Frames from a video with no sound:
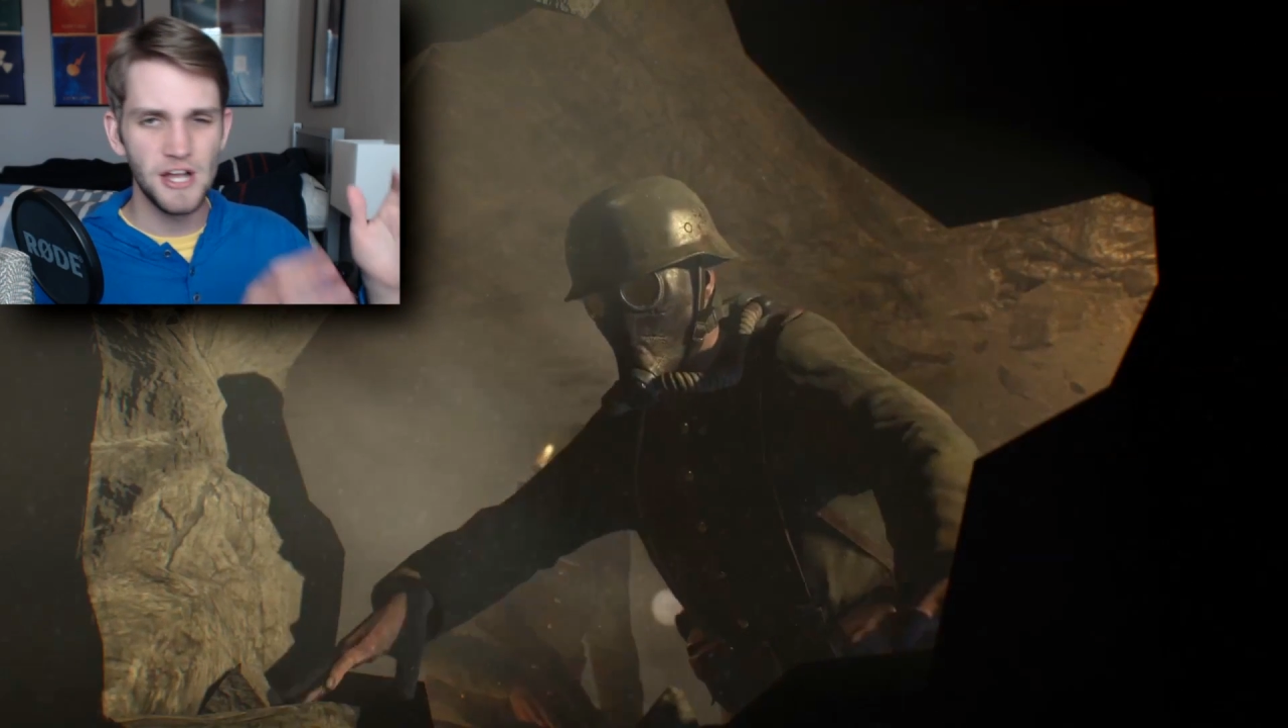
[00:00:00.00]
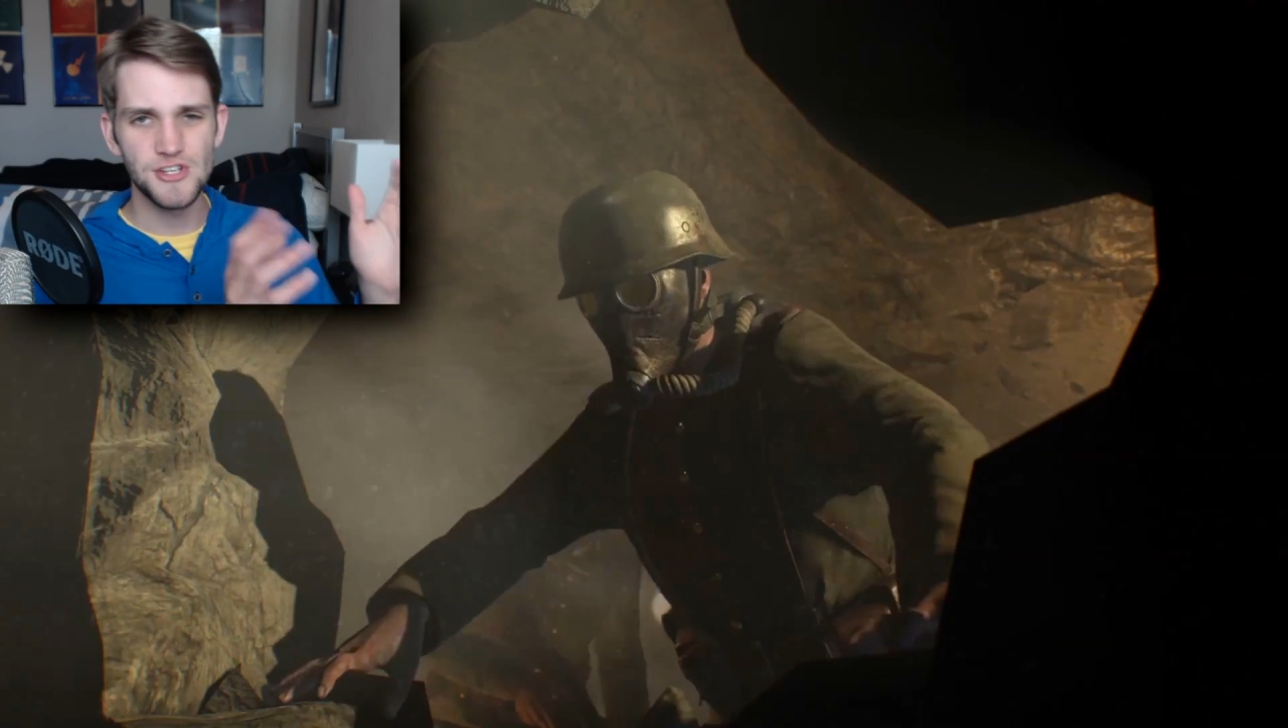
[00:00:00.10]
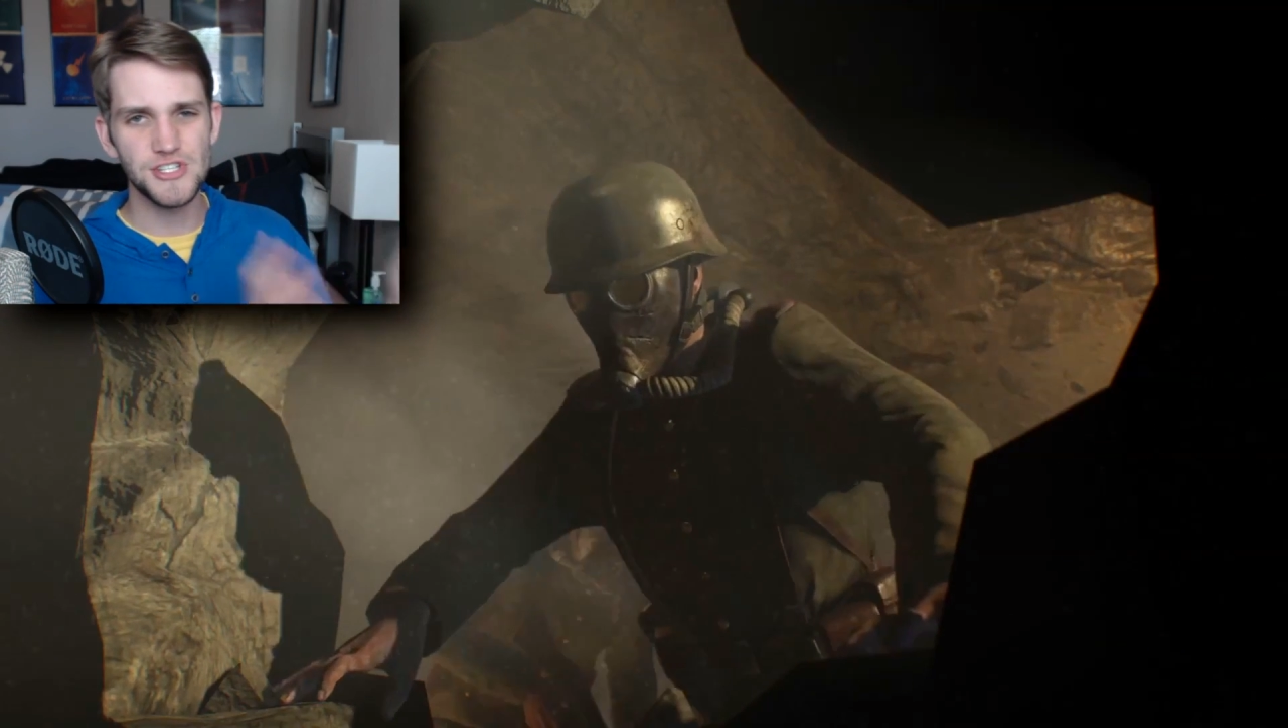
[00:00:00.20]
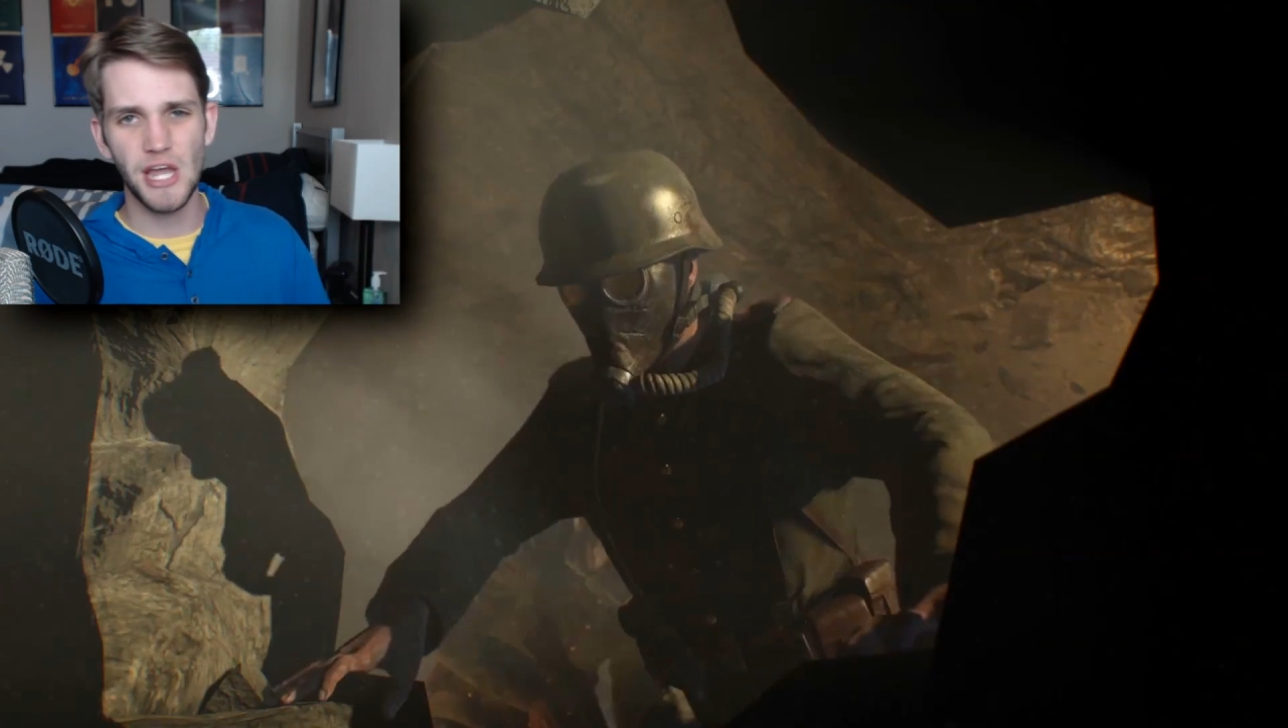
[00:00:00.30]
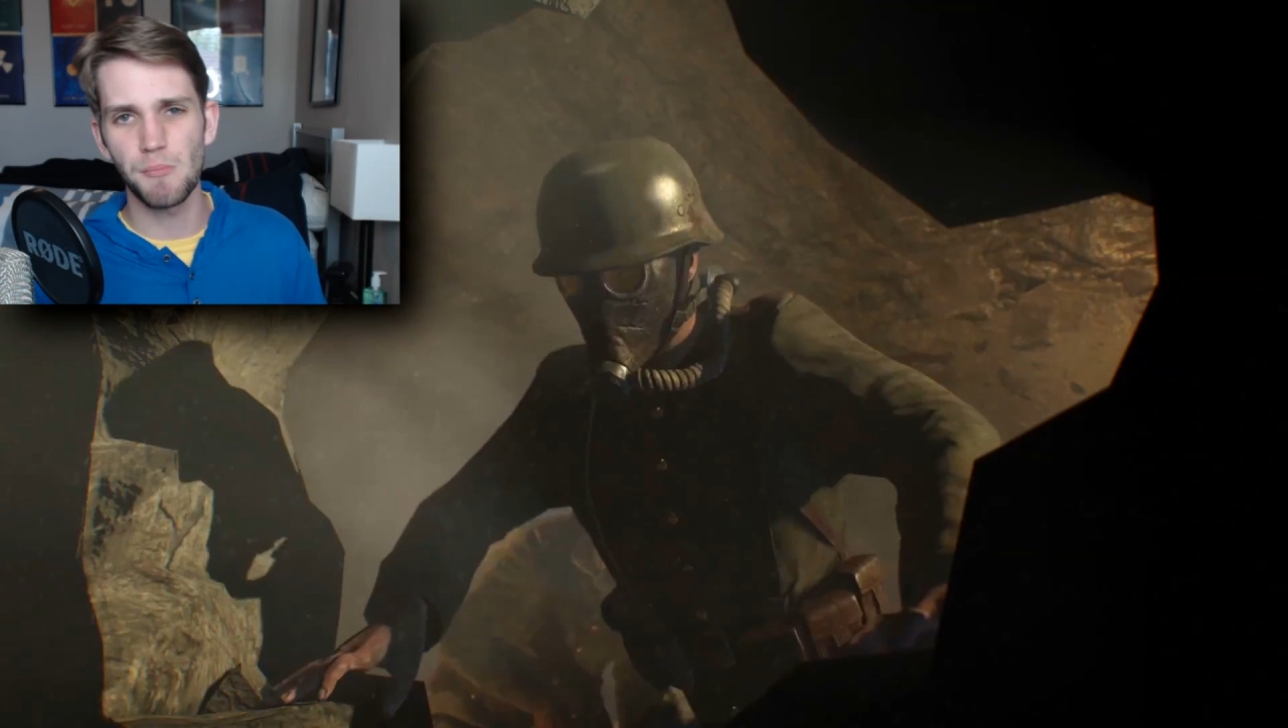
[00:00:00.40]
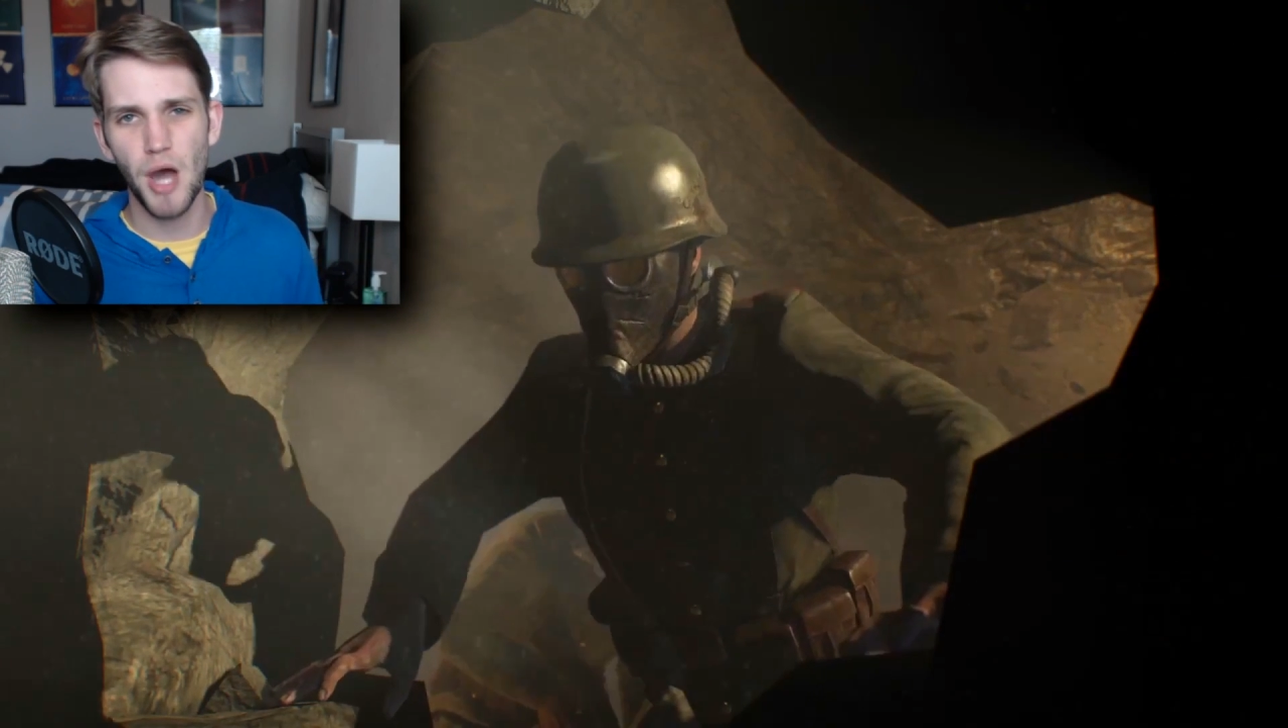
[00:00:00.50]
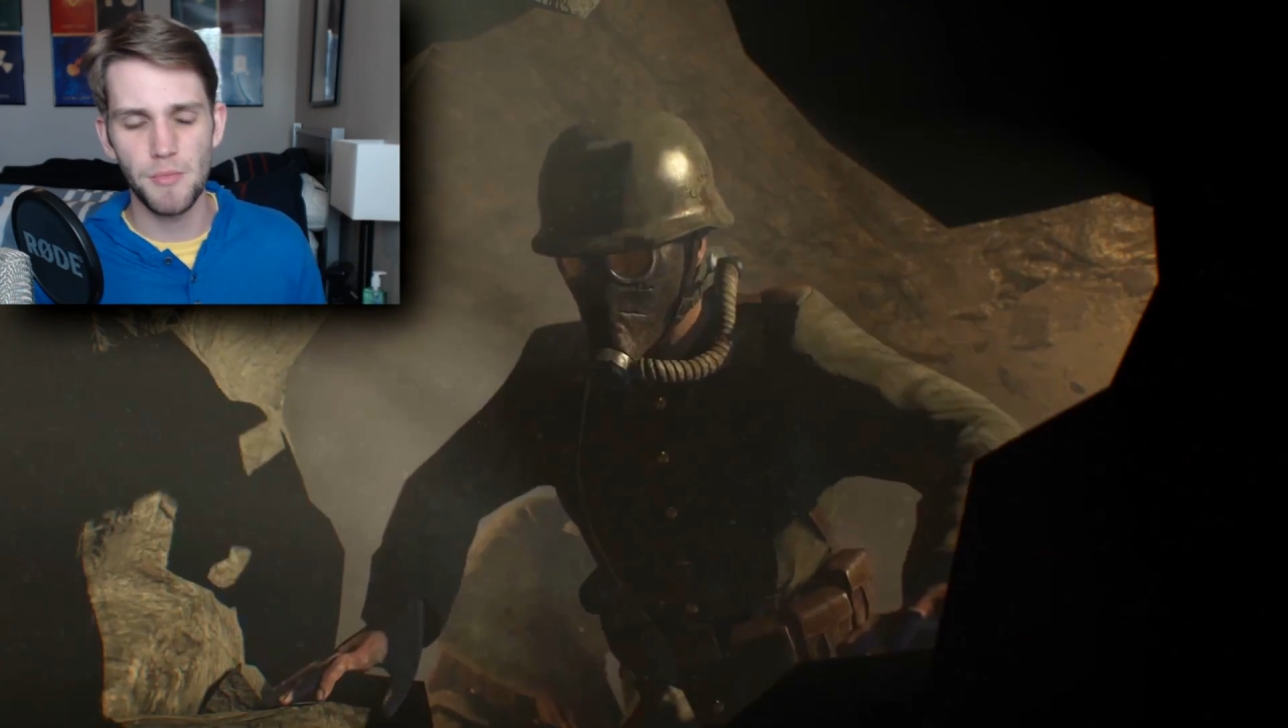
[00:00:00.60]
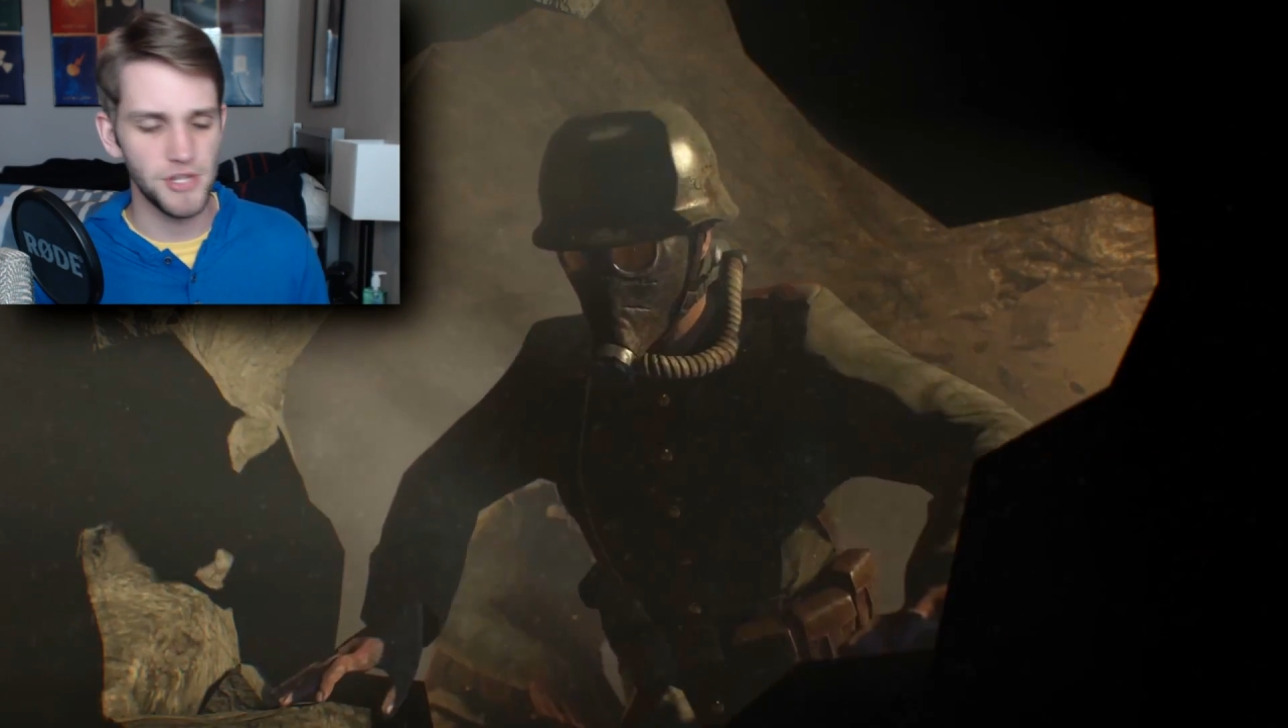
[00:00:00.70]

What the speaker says: just like Mob